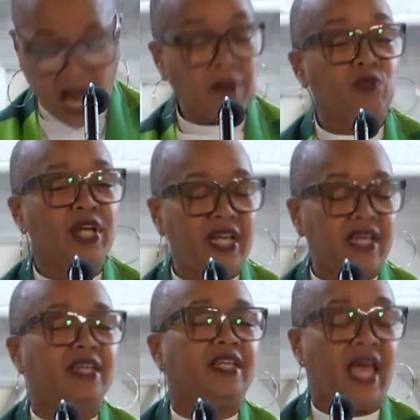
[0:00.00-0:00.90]
I'm
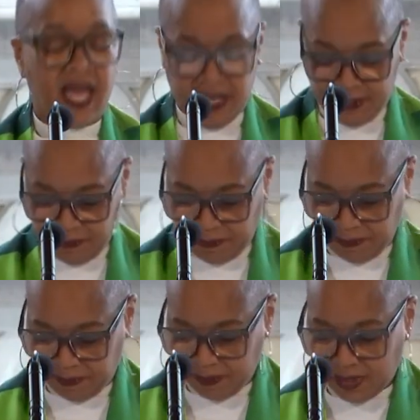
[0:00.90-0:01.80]
reading it again
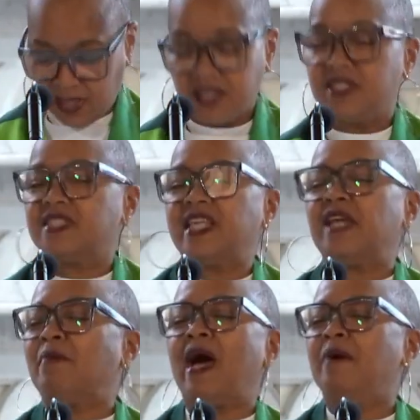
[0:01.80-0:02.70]
to
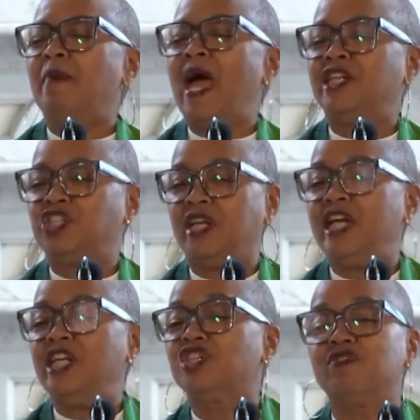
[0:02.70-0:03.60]
set my
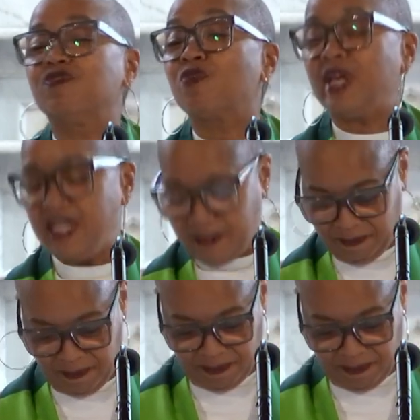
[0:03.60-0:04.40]
imagination free.